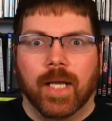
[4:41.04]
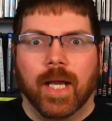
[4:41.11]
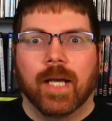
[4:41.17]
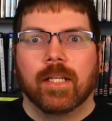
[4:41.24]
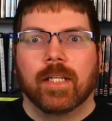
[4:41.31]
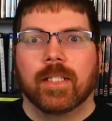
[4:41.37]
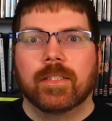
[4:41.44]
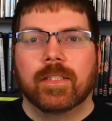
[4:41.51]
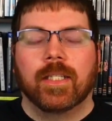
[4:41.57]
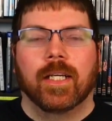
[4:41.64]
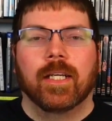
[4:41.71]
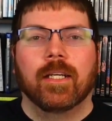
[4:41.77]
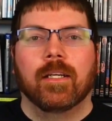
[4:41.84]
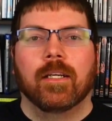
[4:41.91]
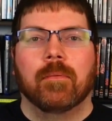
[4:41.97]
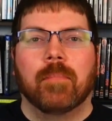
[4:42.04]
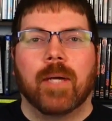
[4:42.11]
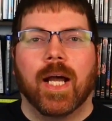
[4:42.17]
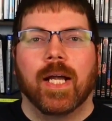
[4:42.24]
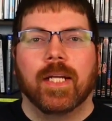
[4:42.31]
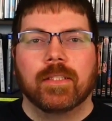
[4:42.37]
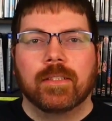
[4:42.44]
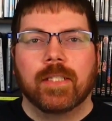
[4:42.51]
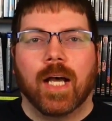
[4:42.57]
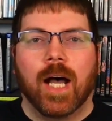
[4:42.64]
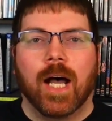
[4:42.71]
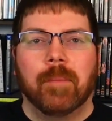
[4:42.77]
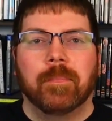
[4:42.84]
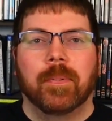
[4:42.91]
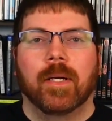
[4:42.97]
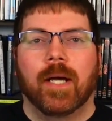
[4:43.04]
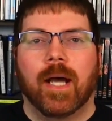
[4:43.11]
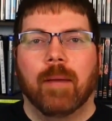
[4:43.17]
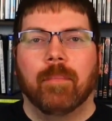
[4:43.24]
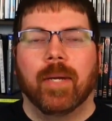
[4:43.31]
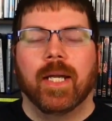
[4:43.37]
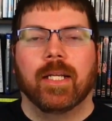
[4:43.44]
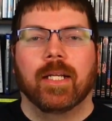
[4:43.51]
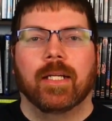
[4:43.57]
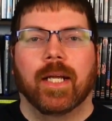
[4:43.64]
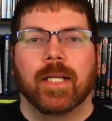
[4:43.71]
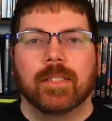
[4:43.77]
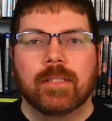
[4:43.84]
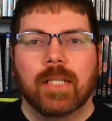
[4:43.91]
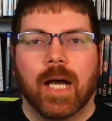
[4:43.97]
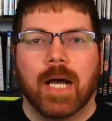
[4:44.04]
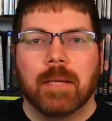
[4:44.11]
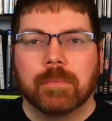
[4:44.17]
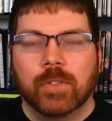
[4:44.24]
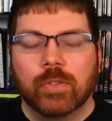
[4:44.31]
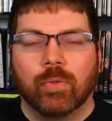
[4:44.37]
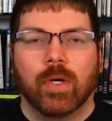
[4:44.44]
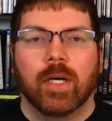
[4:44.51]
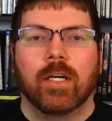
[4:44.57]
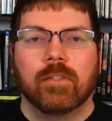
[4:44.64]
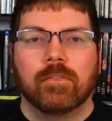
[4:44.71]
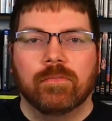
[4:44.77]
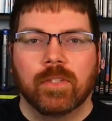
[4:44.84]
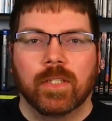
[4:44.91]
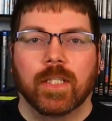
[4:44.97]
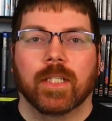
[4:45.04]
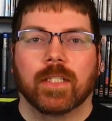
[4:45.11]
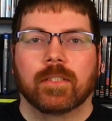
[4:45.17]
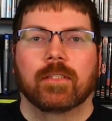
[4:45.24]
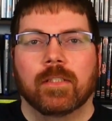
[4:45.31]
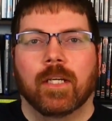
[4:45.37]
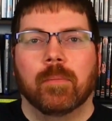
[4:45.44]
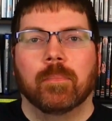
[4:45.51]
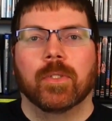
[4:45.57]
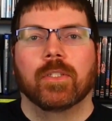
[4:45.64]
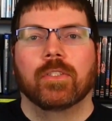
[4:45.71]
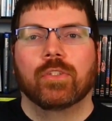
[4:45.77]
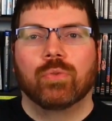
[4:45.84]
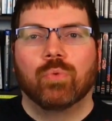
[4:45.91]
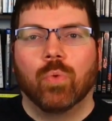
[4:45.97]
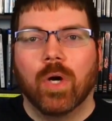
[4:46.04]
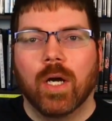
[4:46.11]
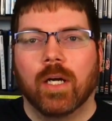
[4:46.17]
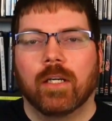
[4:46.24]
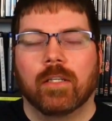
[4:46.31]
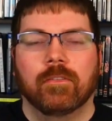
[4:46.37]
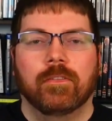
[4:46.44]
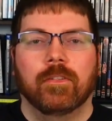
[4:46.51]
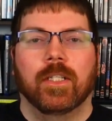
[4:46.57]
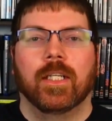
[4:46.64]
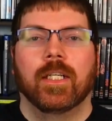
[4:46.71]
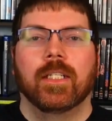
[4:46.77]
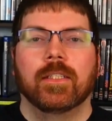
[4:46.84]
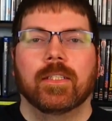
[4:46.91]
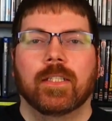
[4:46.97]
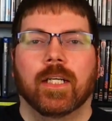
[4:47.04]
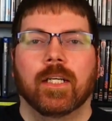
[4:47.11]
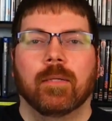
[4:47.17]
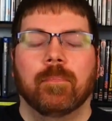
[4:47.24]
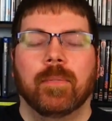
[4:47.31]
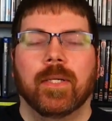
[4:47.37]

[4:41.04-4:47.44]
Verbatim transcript: Now let's get into my top. I made it a top 12 list. Number 12, it is going to